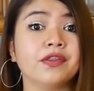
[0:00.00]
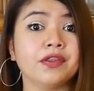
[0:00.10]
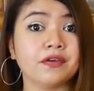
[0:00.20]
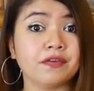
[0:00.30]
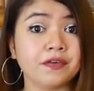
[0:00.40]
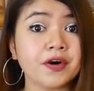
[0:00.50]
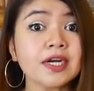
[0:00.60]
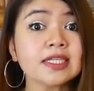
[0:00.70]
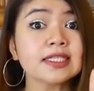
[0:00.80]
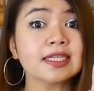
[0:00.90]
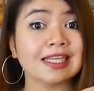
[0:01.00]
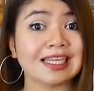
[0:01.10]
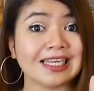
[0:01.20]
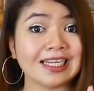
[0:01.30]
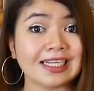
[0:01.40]
the first
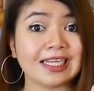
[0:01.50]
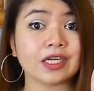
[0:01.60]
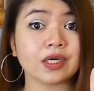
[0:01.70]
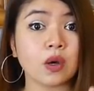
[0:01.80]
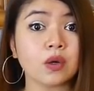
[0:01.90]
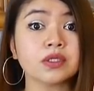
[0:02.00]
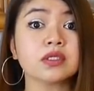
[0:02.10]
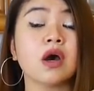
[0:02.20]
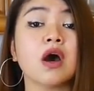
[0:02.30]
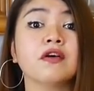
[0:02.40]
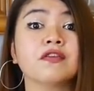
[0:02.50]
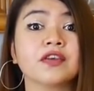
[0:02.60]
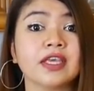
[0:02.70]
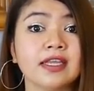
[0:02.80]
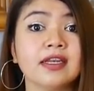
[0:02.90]
leading cause
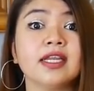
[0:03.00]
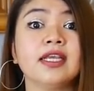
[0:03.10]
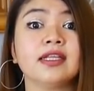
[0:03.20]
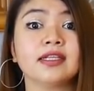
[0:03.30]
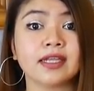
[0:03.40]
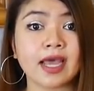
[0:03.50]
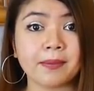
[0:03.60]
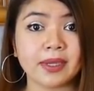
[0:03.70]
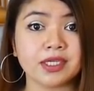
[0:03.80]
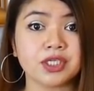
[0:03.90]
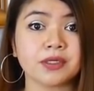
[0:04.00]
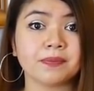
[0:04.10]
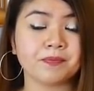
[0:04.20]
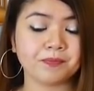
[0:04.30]
of kidney damage.